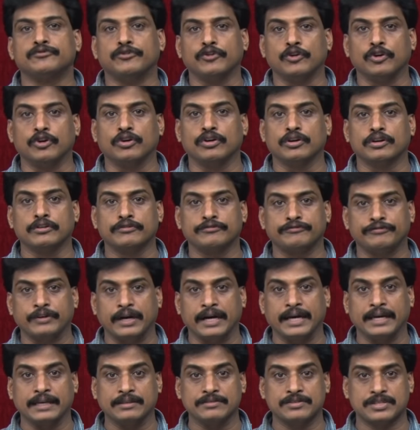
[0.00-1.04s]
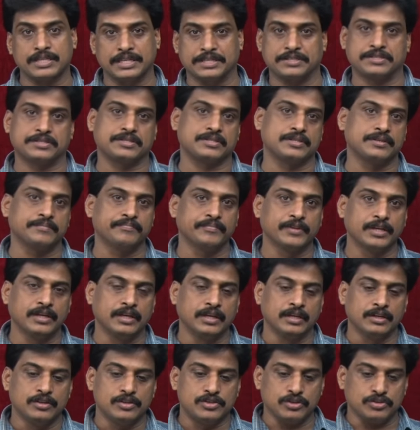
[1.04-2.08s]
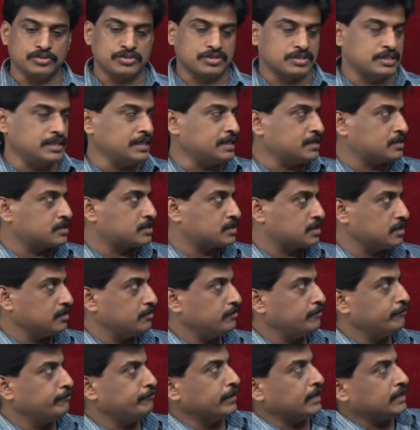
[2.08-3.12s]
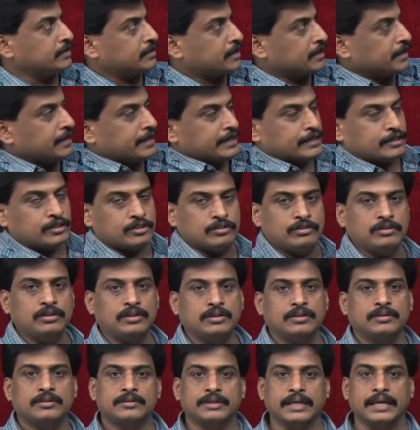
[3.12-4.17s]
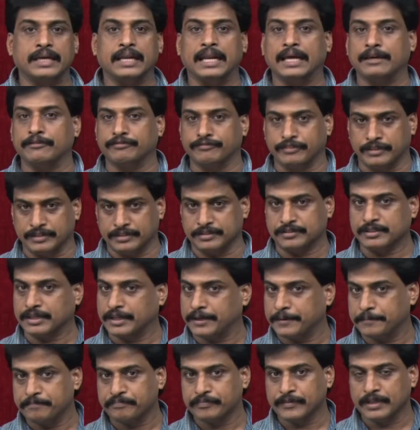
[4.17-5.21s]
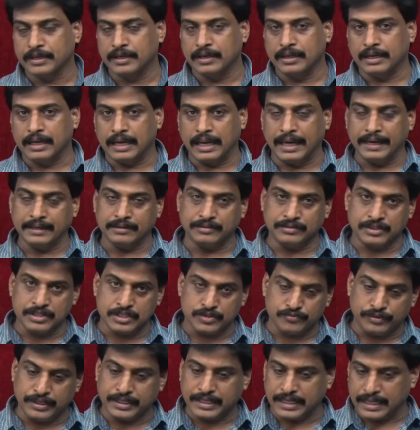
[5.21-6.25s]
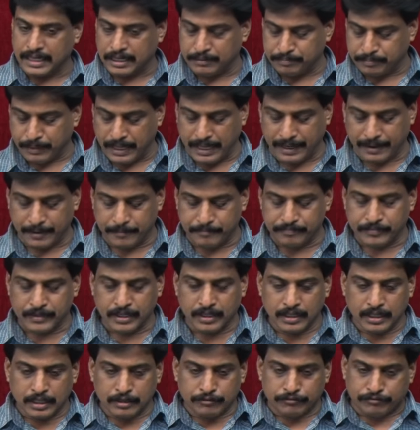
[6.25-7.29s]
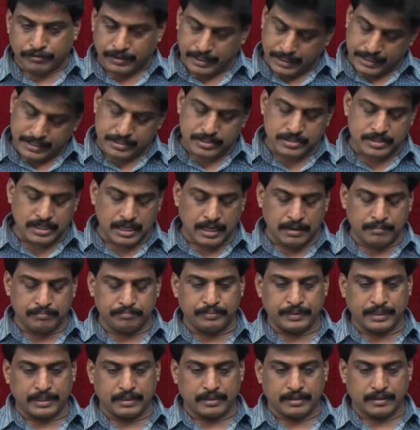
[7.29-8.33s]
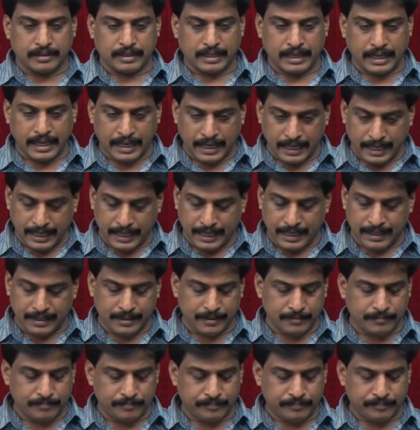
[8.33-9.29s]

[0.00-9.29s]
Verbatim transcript: 4, 5, 6. So 6 filtering into tail -3. Like this we can apply. For example, head